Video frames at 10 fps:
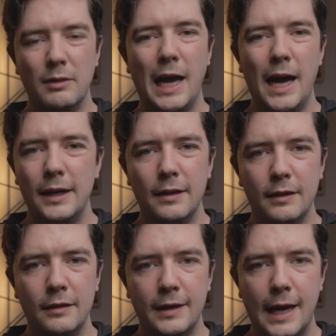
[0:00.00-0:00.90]
really add
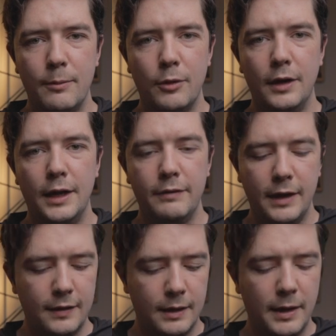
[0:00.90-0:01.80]
anything to the camera, and if
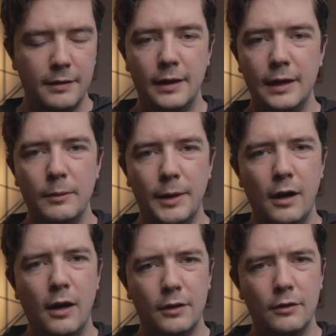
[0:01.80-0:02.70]
anything, makes it a little bit
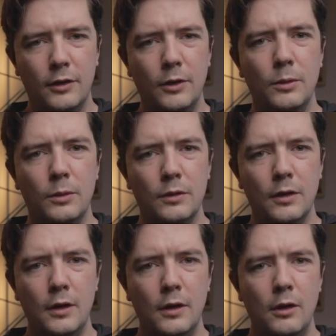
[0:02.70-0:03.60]
harder to use,
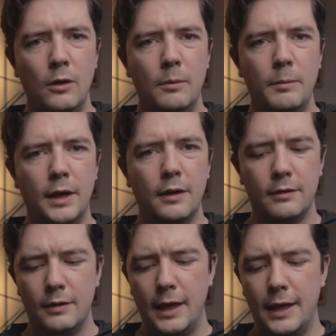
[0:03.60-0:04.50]

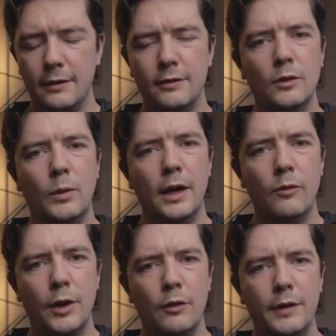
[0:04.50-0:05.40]
because it gets in the way of where your